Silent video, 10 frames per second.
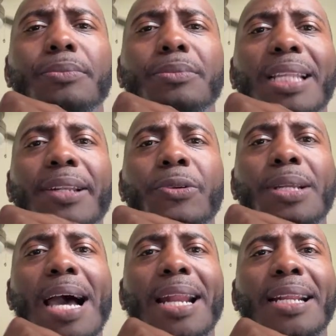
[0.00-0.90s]
That
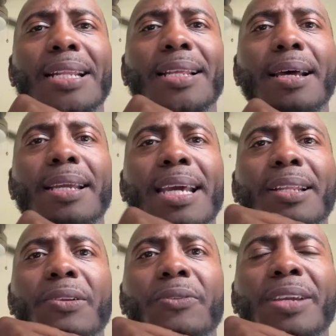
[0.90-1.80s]
Ducati, he had
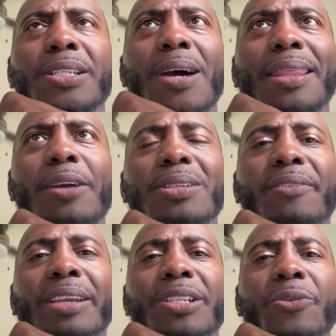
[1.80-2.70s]
the new V2. I think it was a
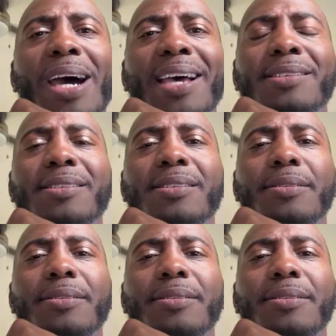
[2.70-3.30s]
V2S.